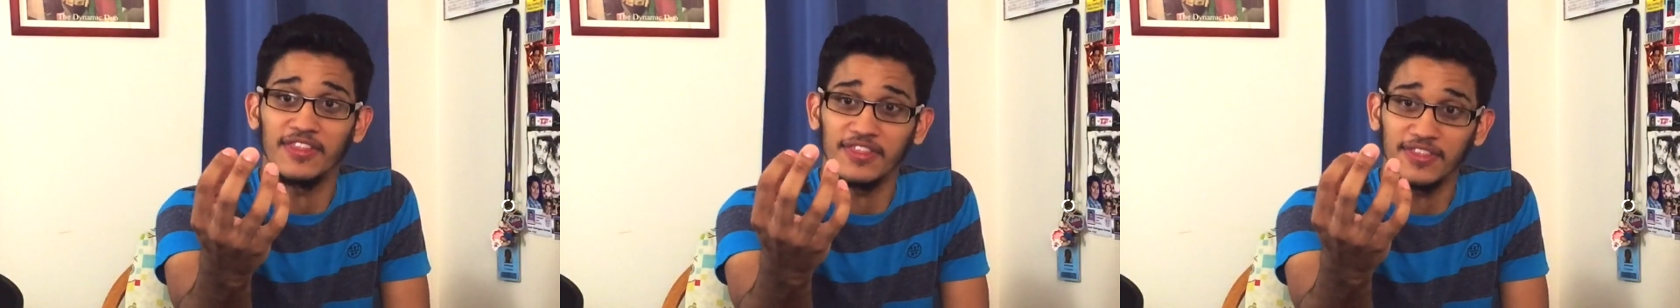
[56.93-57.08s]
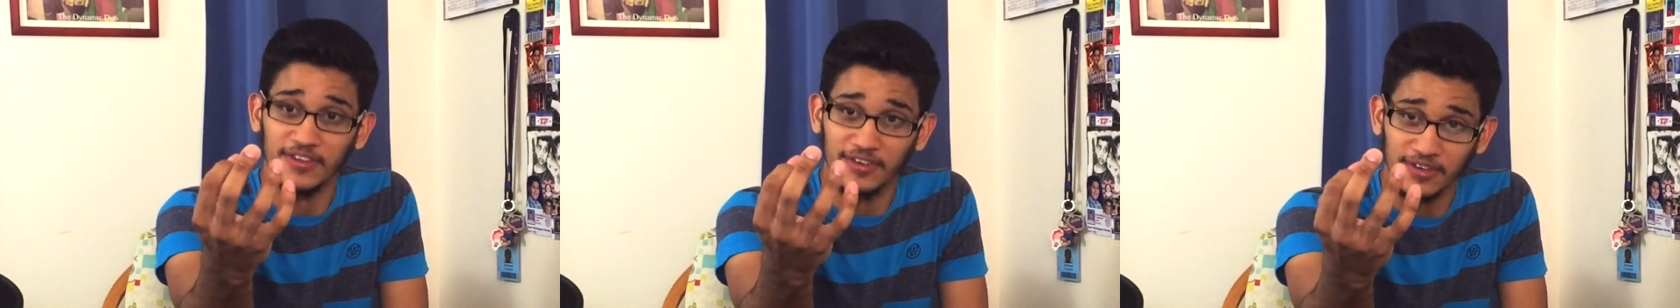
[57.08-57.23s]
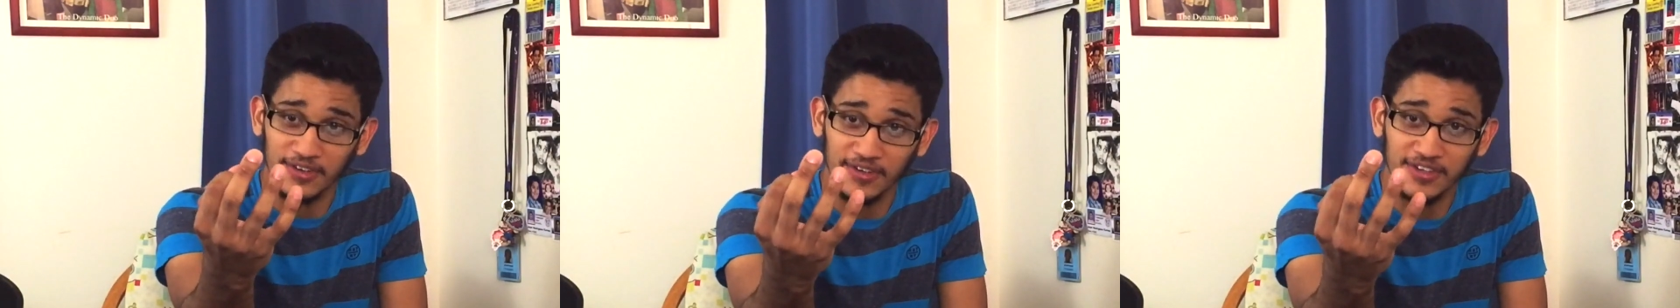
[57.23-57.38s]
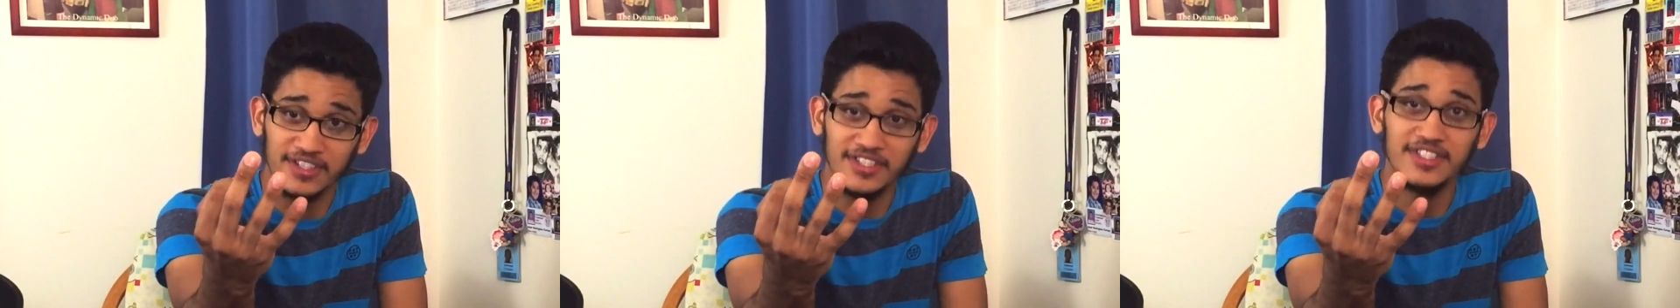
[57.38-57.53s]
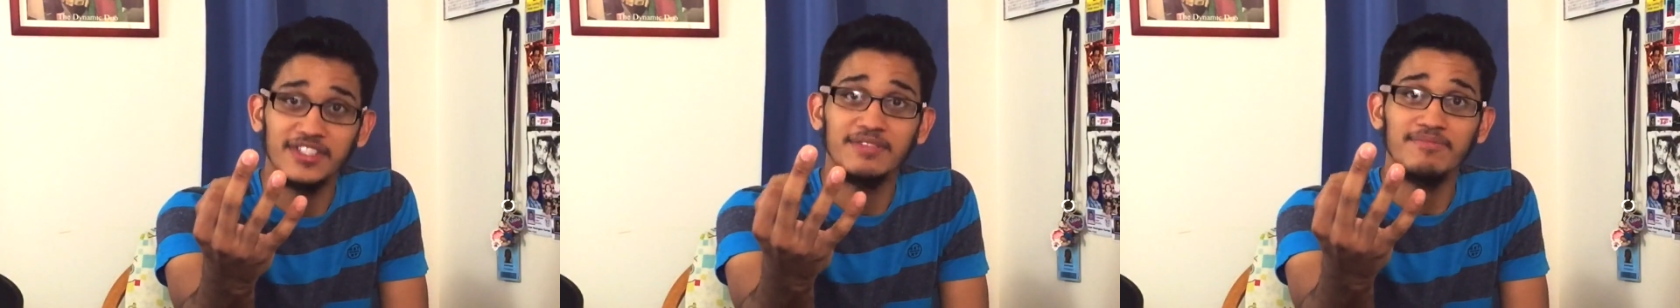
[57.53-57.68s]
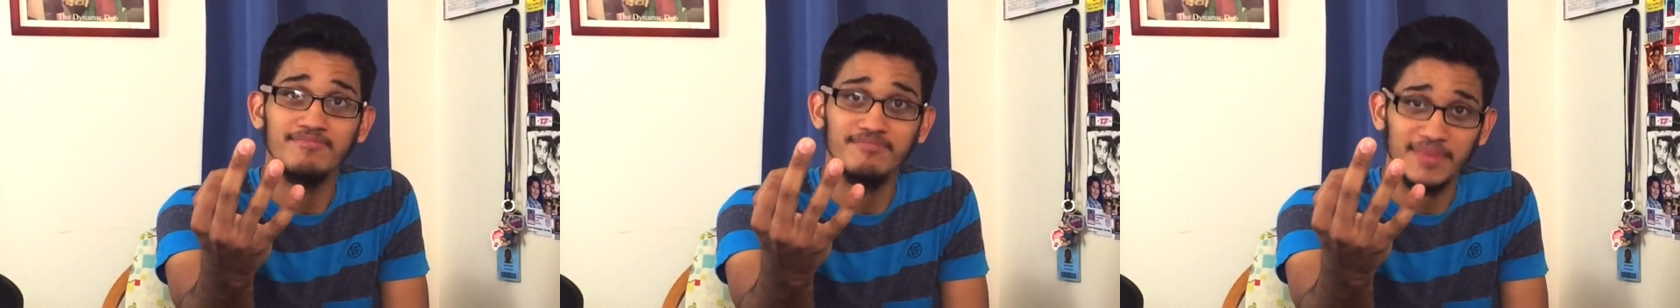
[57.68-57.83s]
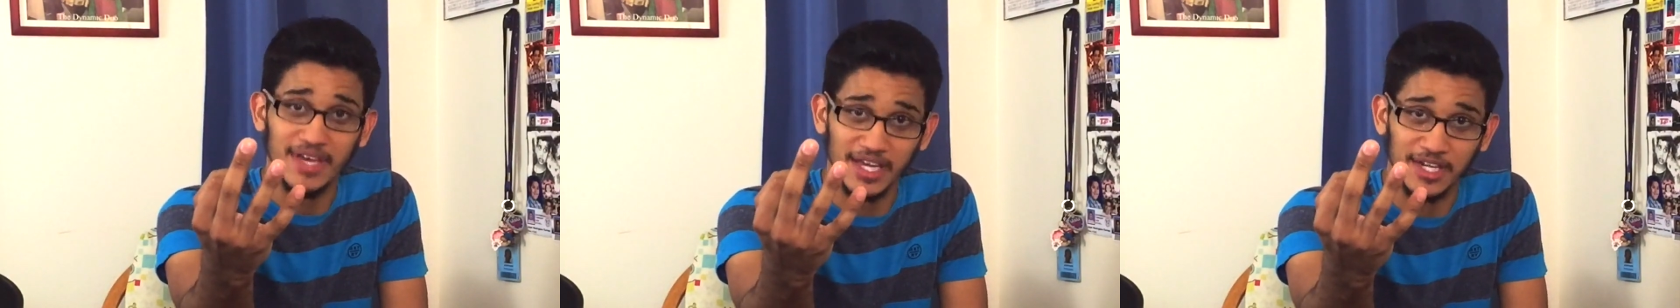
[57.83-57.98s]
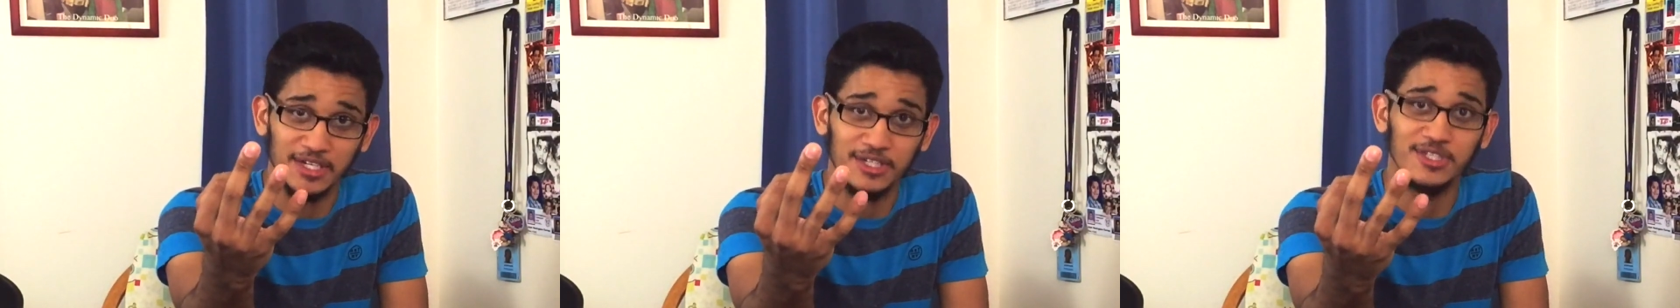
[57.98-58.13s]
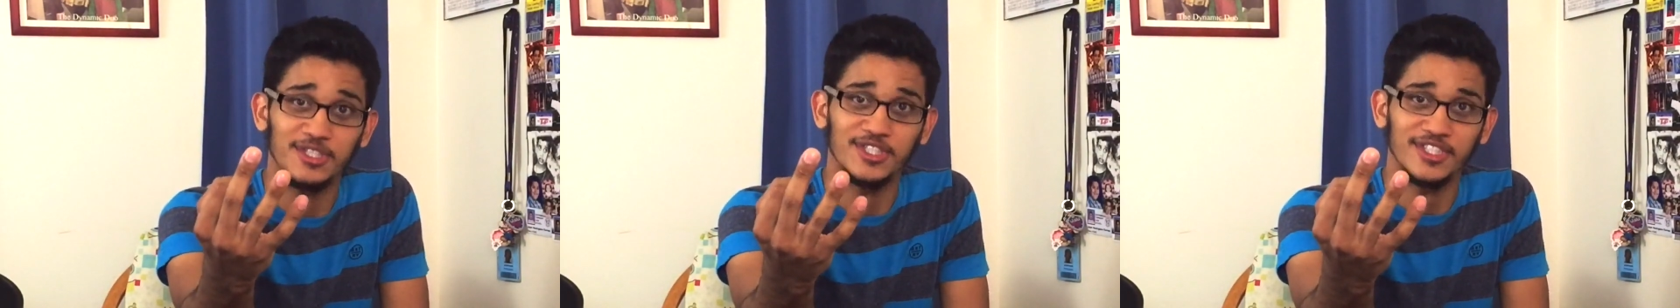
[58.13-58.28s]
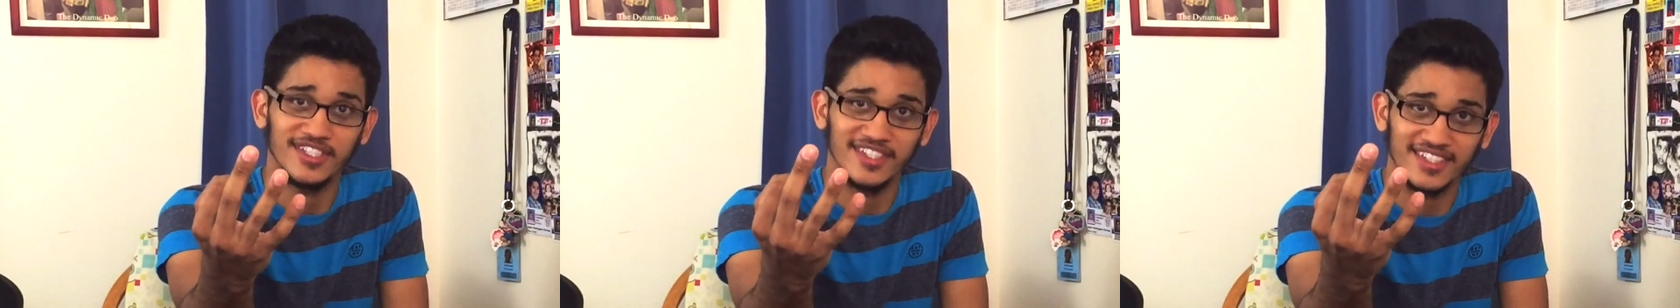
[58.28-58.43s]
the third
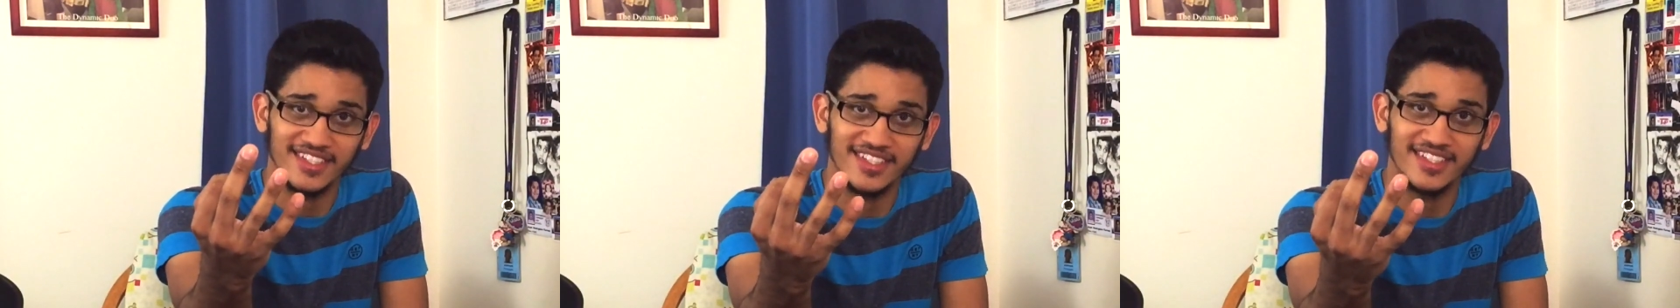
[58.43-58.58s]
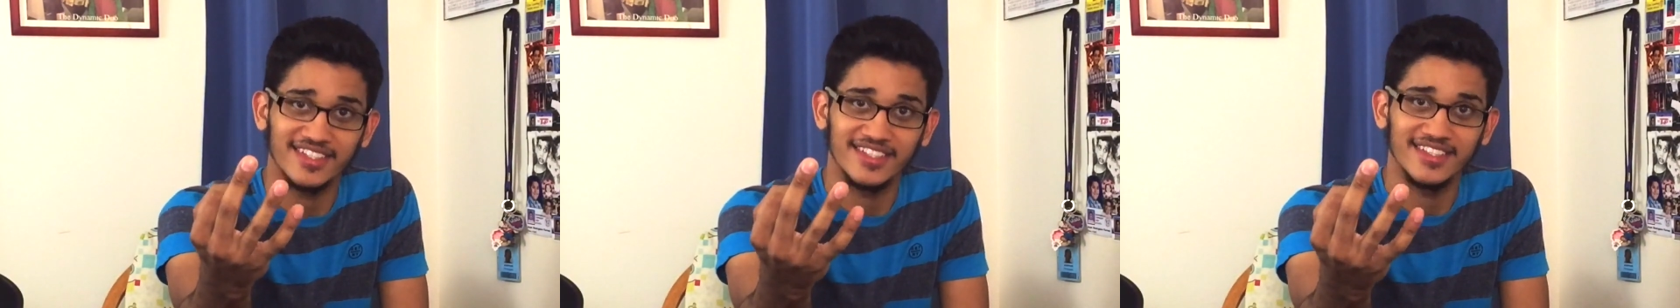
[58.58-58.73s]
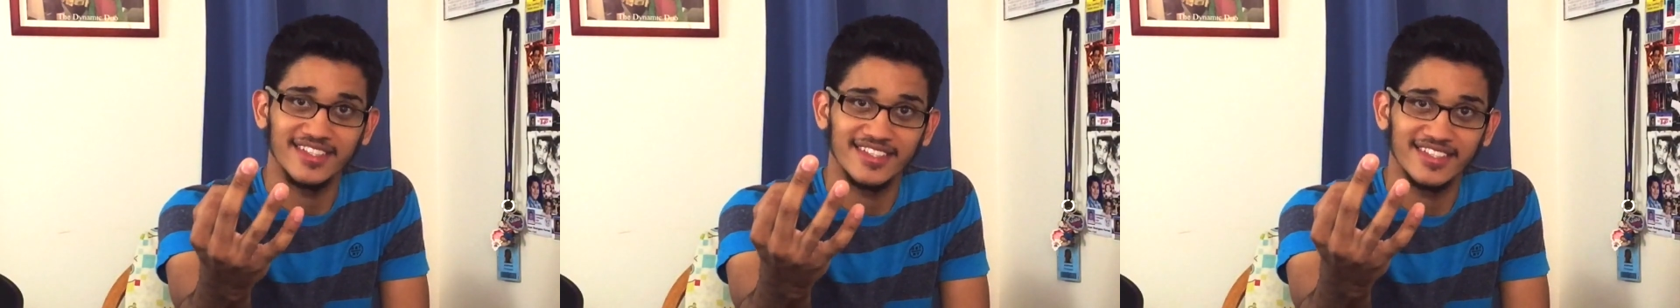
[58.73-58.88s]
dimension.